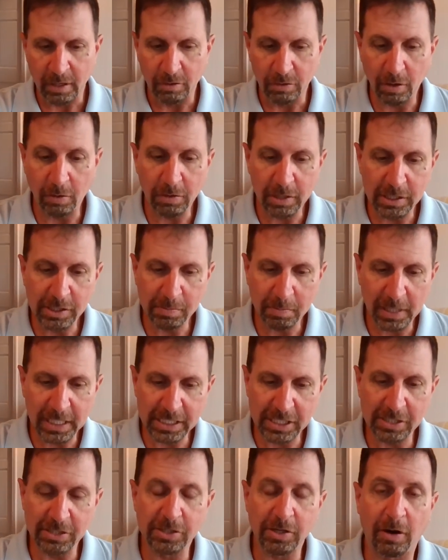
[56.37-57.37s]
Though these
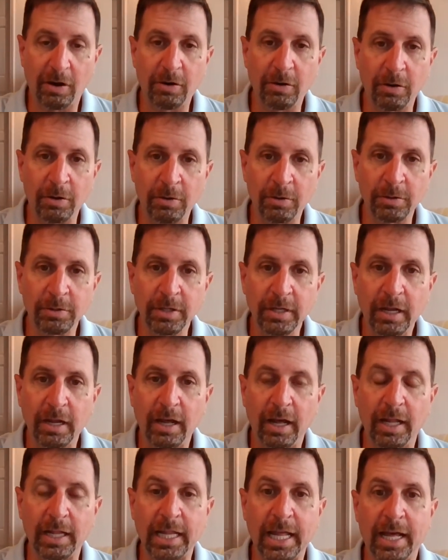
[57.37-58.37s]
places are old,
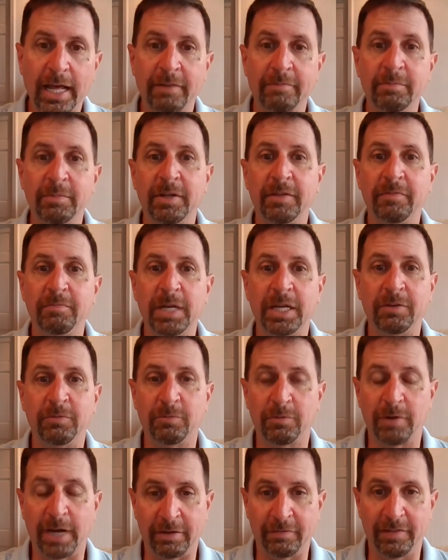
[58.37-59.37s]
a lot of them have
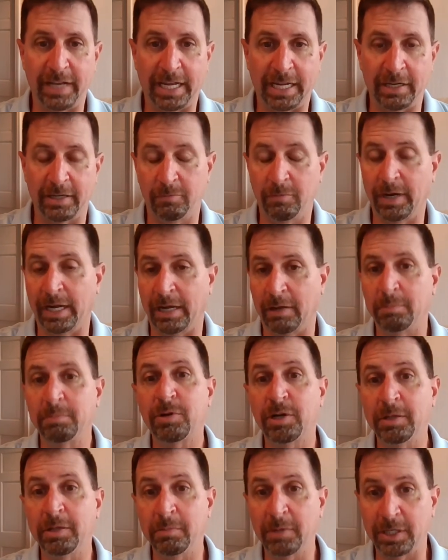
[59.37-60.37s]
been renovated. Well,
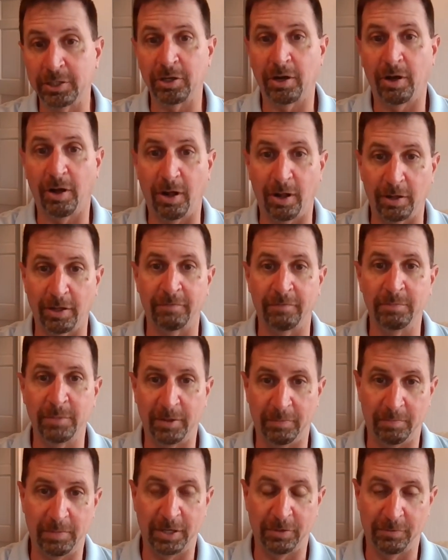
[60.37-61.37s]
pretty much all of them
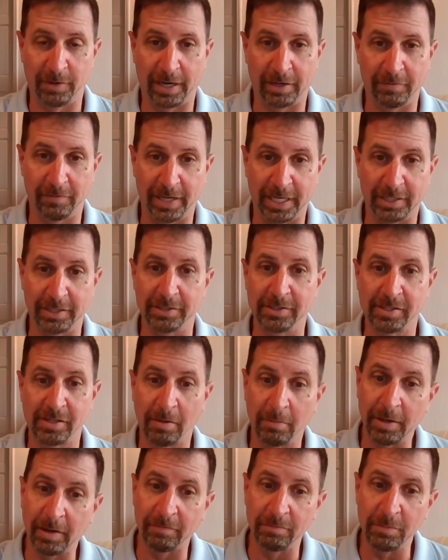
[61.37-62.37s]
have been renovated.
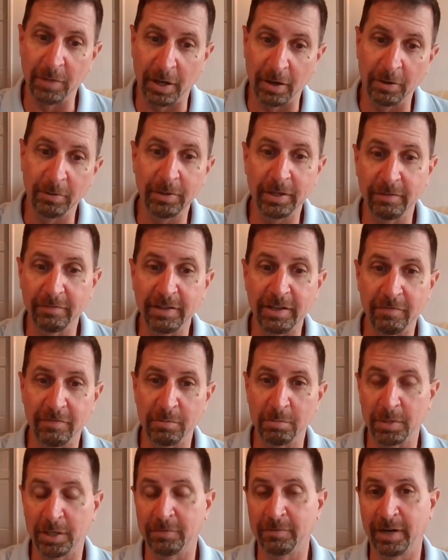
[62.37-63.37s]
Some of them, though, have even been